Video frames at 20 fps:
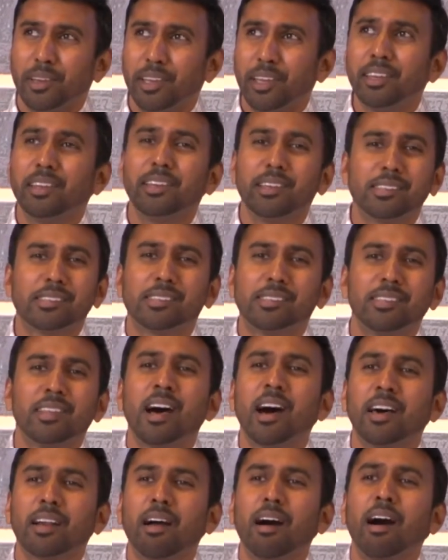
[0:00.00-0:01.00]
It is
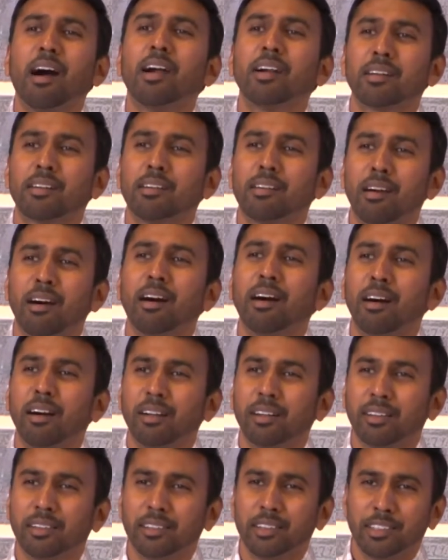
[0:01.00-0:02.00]
not our
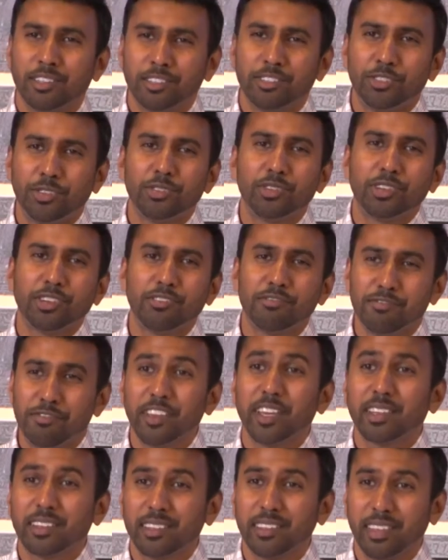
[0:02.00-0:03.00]
call to
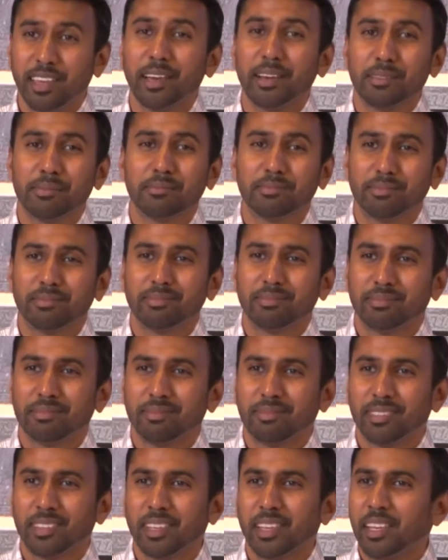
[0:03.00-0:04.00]
convict them.
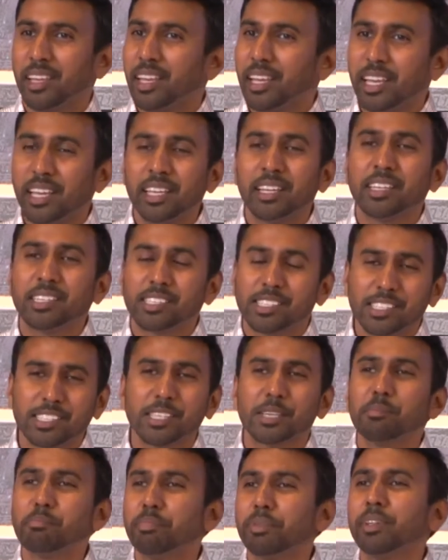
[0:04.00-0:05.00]
It is
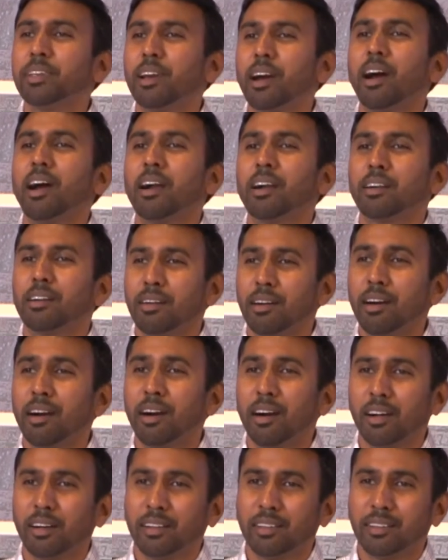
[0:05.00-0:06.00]
simply our
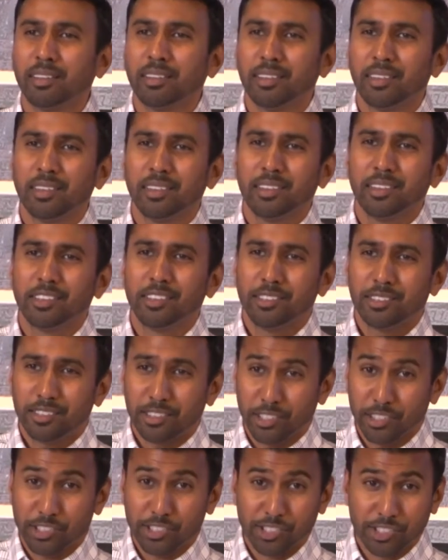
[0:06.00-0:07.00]
call
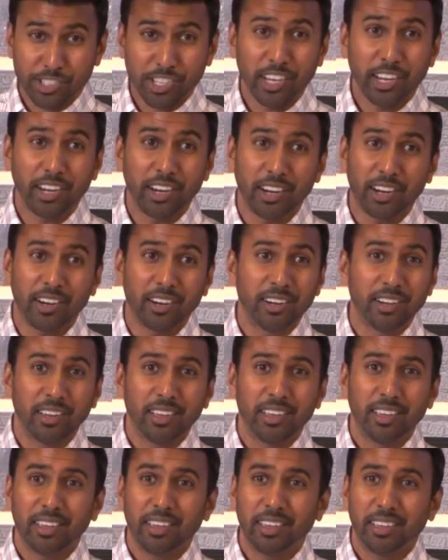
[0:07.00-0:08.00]
to share
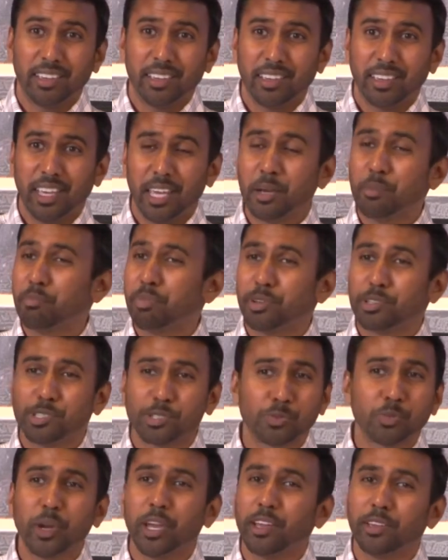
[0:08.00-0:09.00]
and
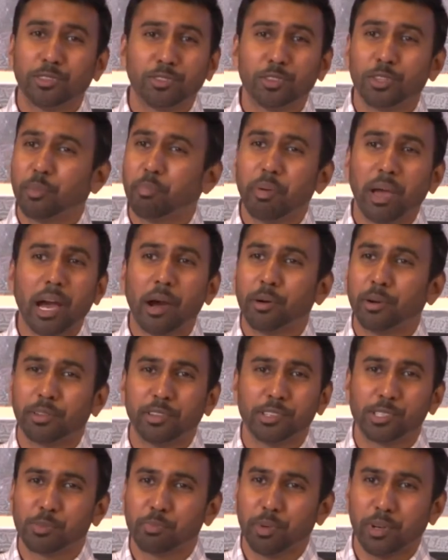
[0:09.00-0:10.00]
persuade through the power of
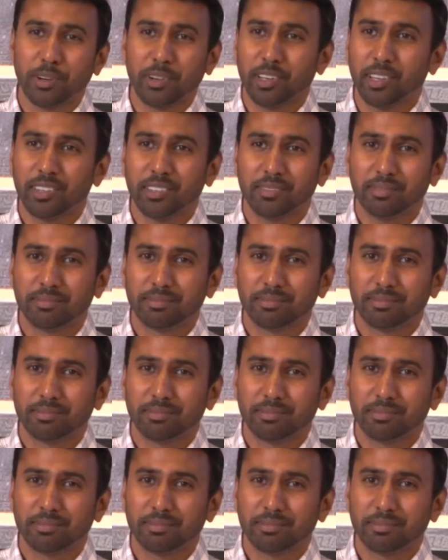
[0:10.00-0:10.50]
the Spirit.